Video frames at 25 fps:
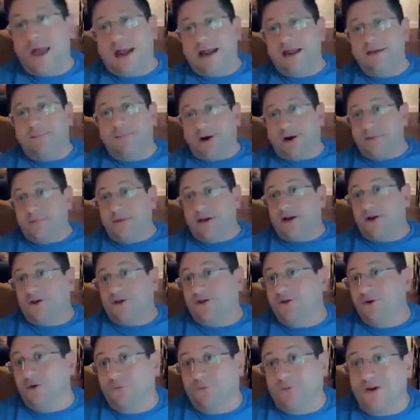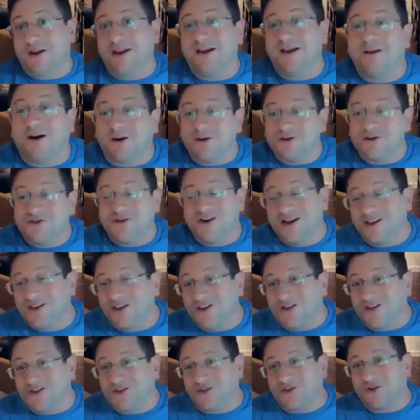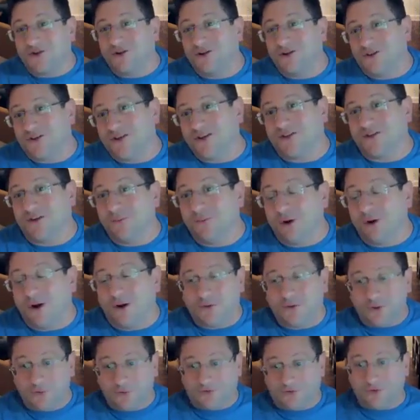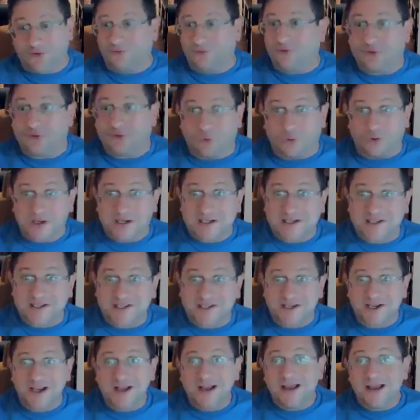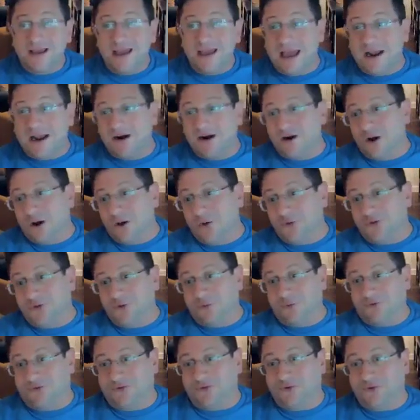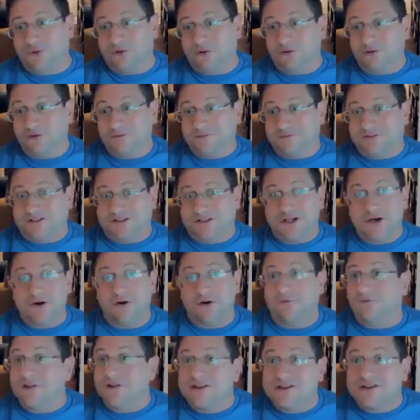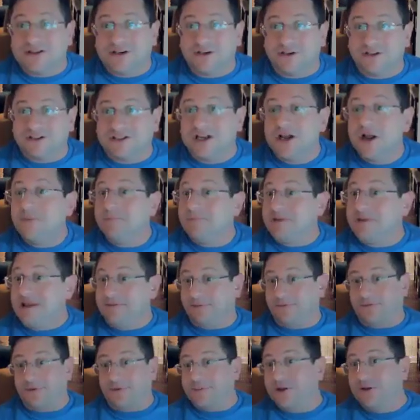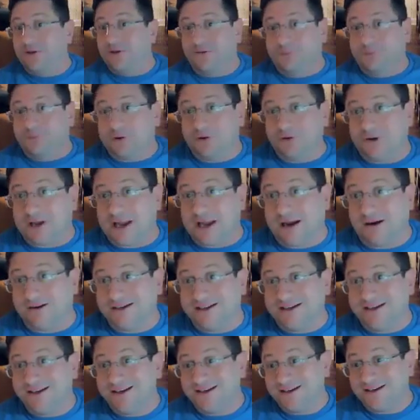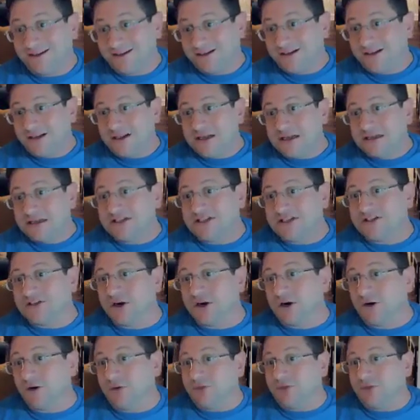anybody, because don't forget, our transit system also serves tourists, and it also serves, visitors, people from Hillsborough County. So